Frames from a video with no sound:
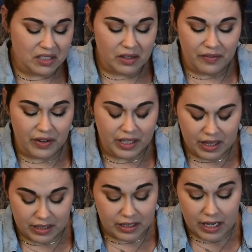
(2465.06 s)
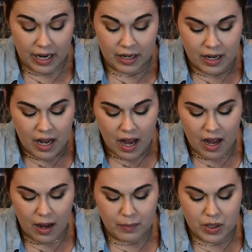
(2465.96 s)
just a funny thing to say.
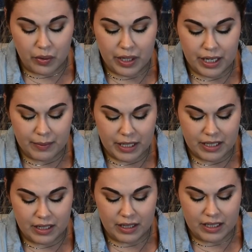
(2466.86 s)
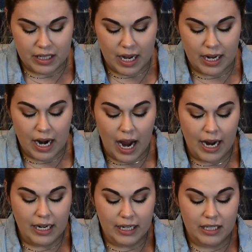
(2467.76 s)
So he basically said,
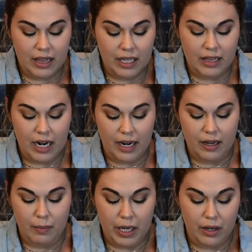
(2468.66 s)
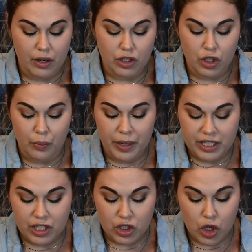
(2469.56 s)
I'd like to think that I could make a good Joe
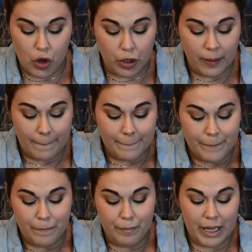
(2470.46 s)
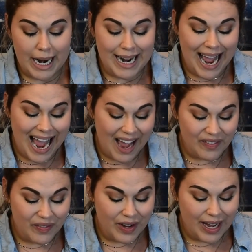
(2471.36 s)
Mixon joke, but
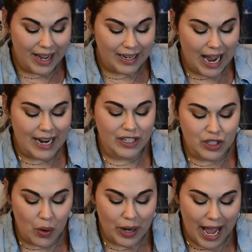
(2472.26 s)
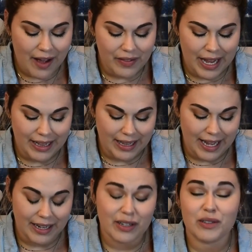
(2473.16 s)
I don't have a
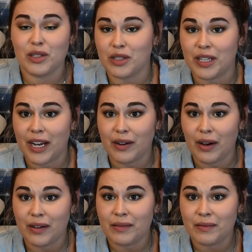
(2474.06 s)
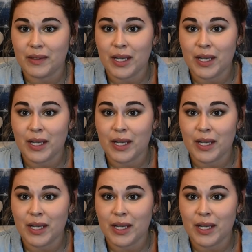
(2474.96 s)
leg to stand on,